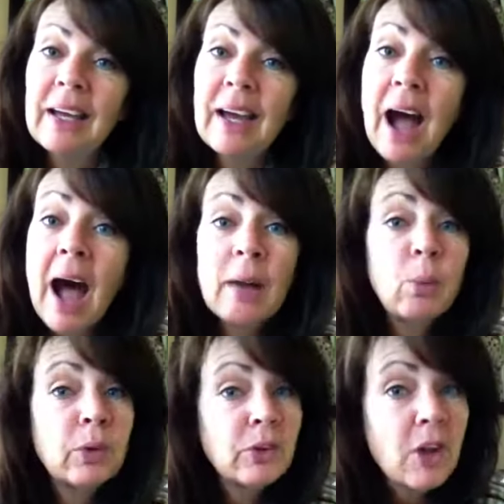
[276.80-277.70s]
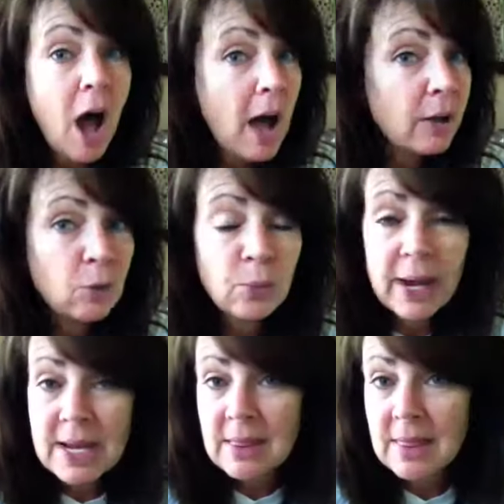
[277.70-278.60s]
I will not
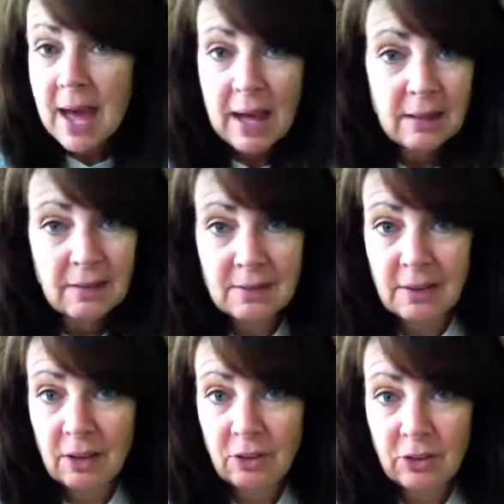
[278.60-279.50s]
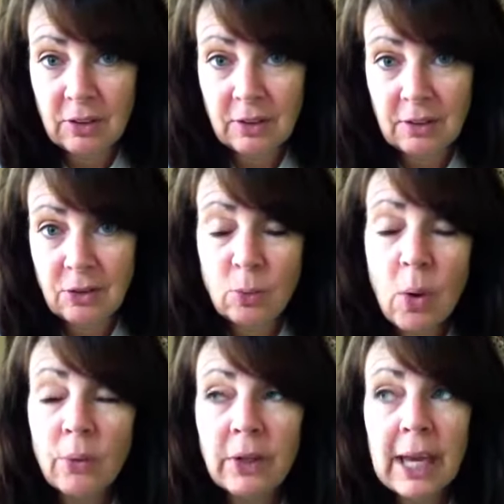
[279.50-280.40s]
grade that discussion. You
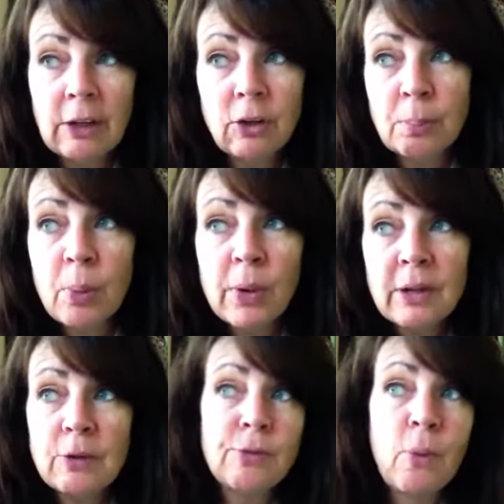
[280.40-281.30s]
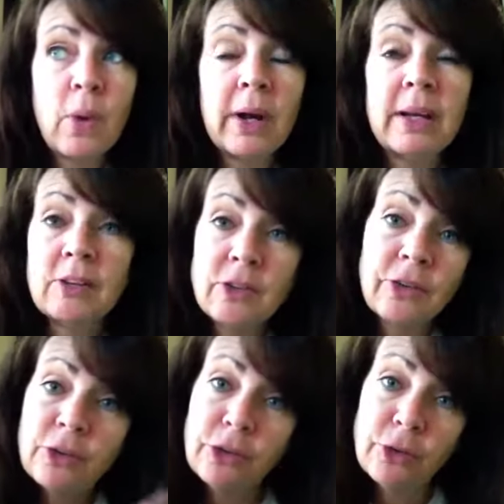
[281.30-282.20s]
won't get your points for it until
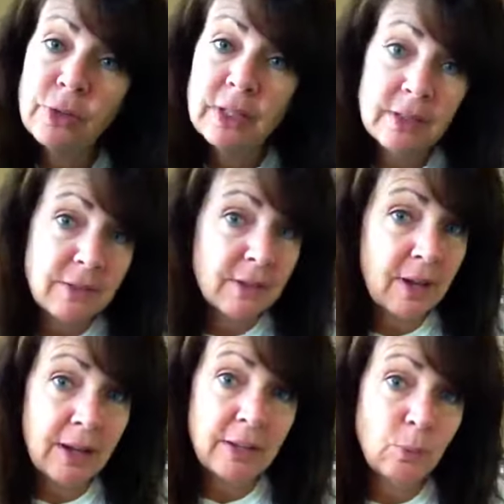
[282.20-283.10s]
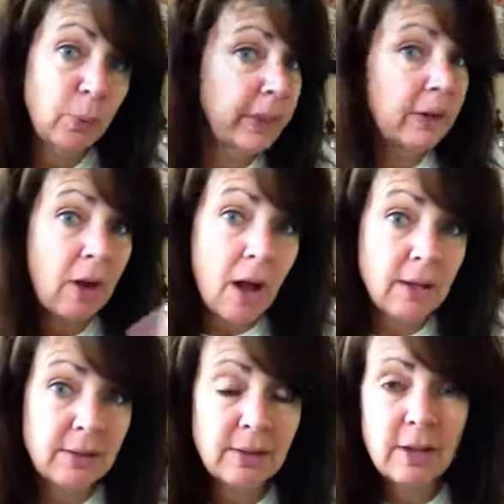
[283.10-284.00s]
the unit is done and we are
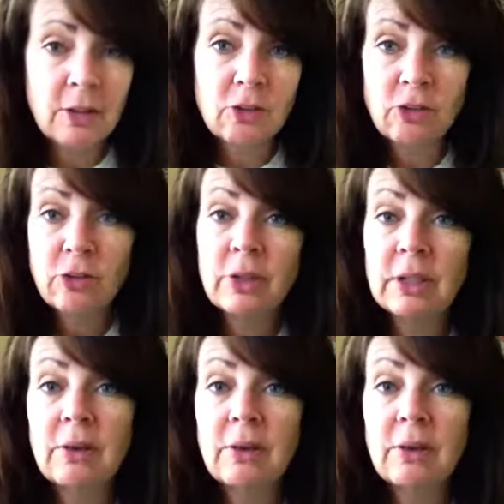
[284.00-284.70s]
on to the next unit.